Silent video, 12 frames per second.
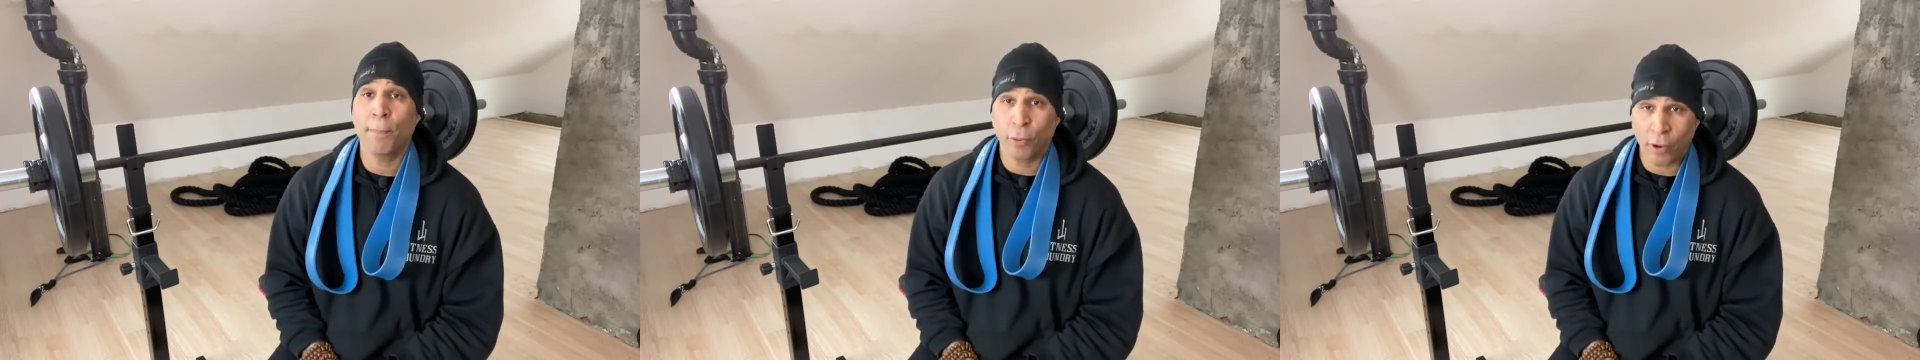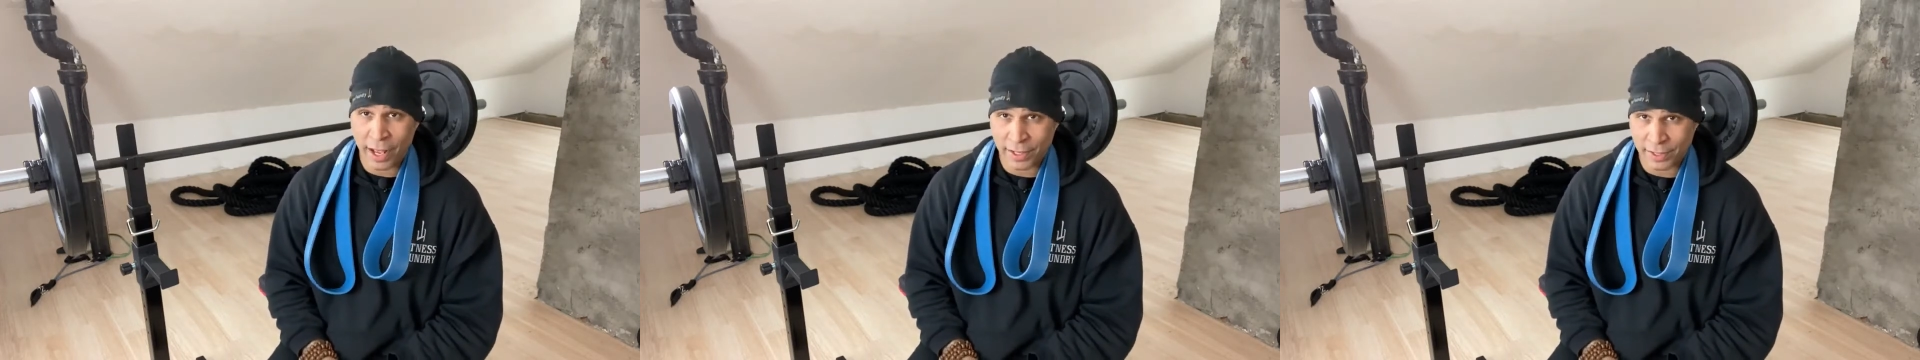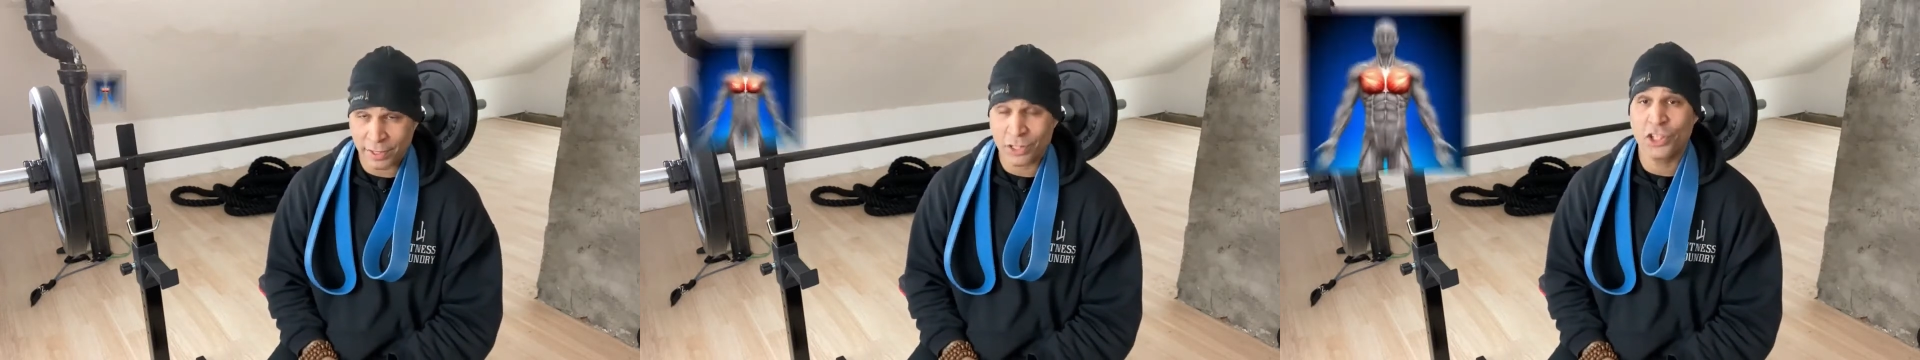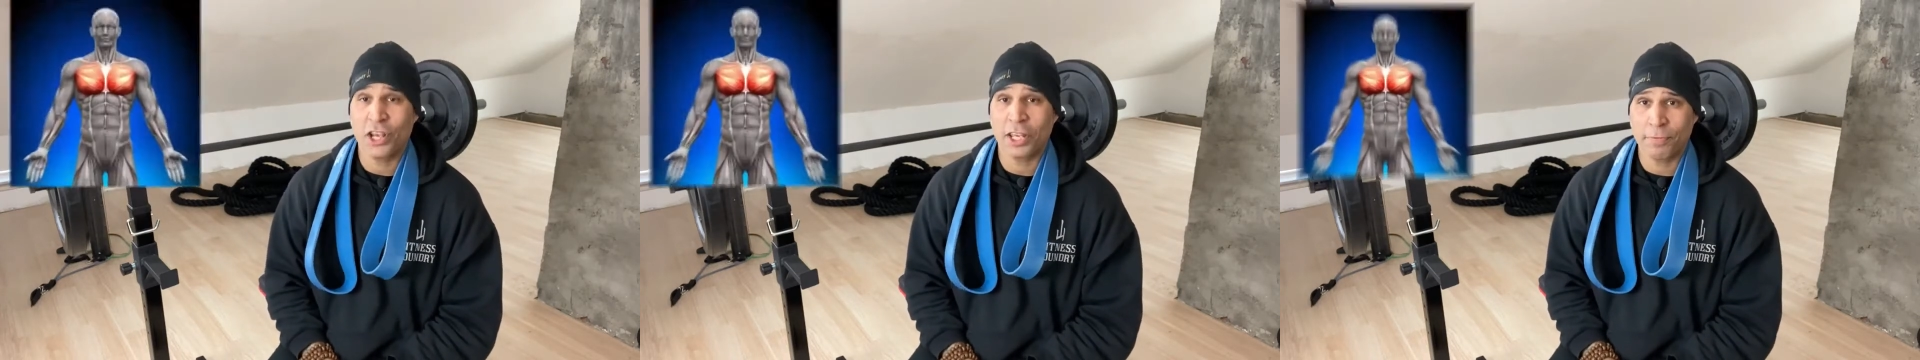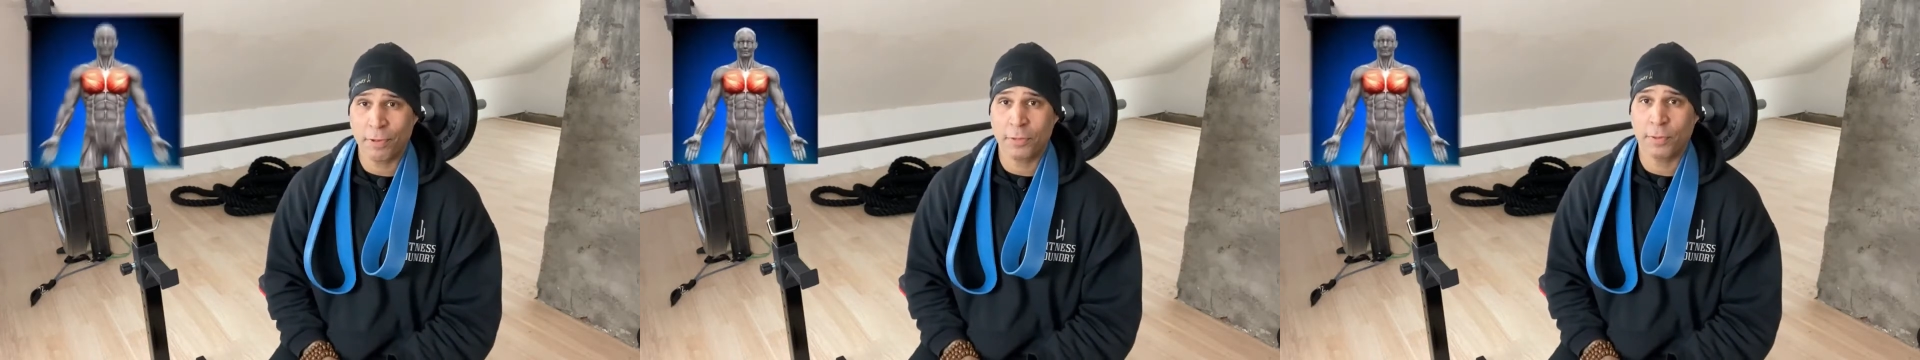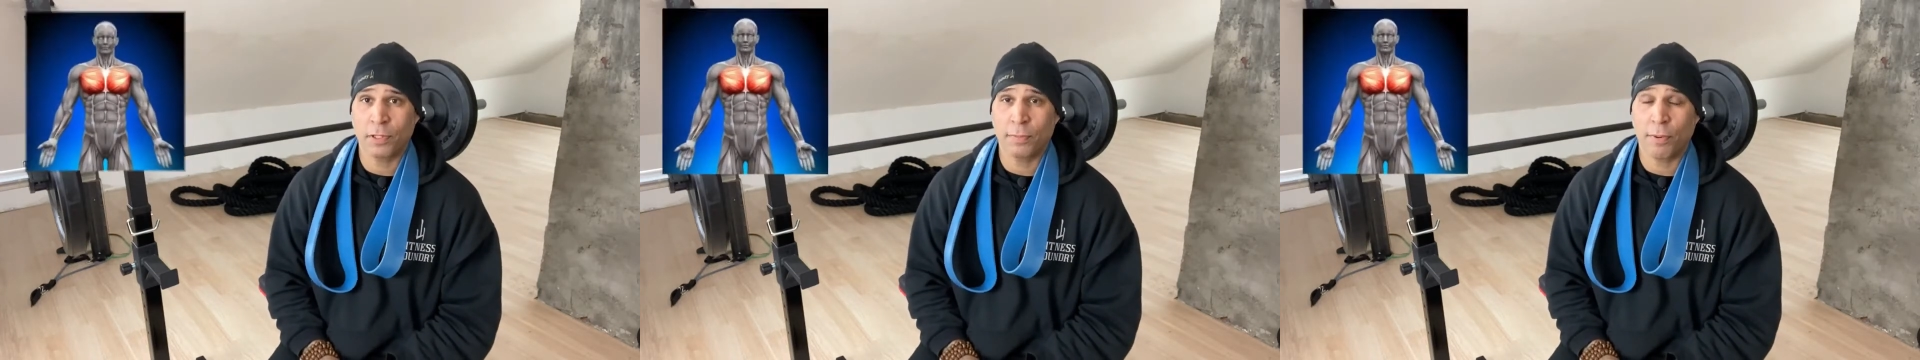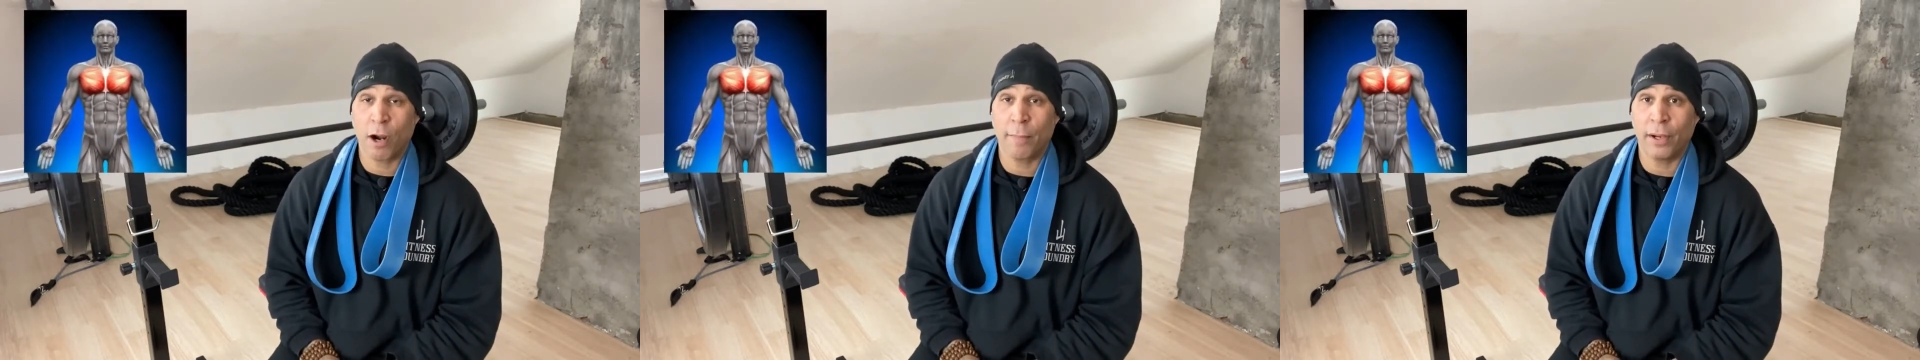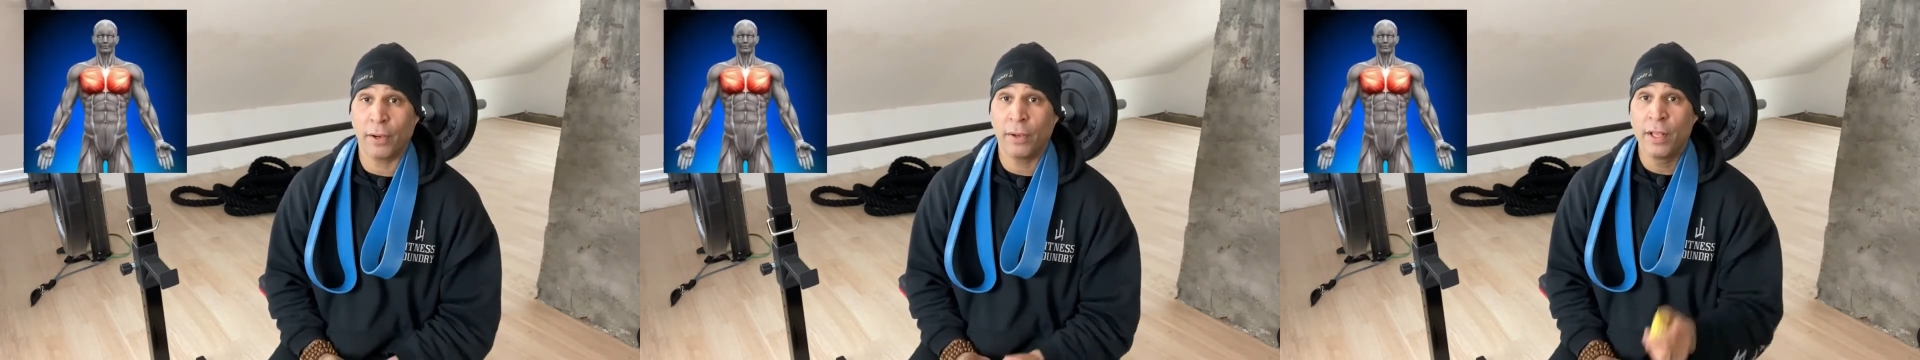press, chest press with the
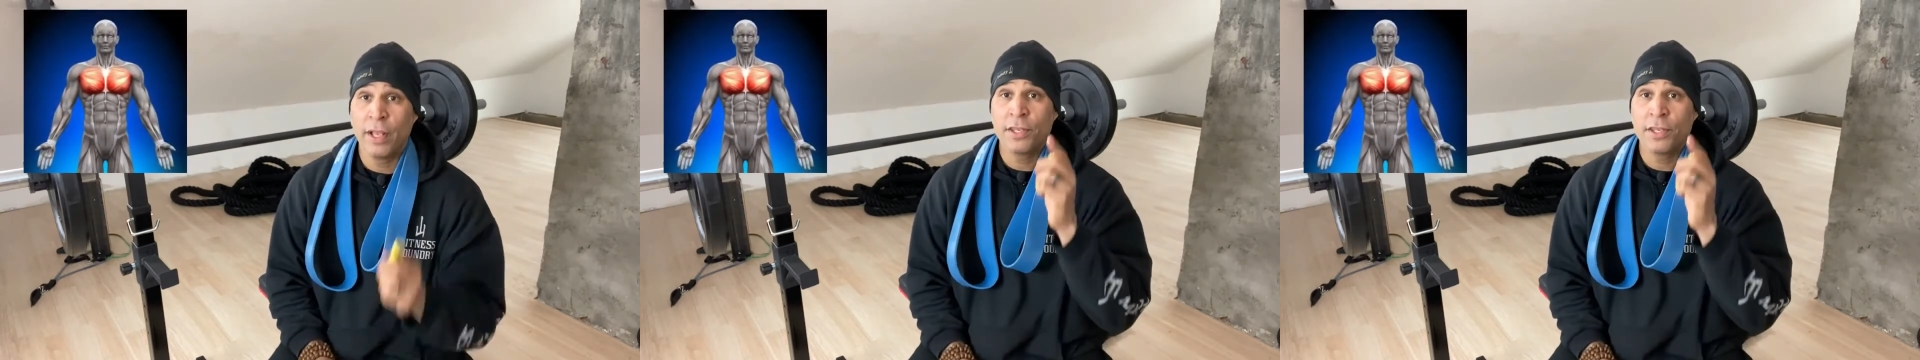barbell.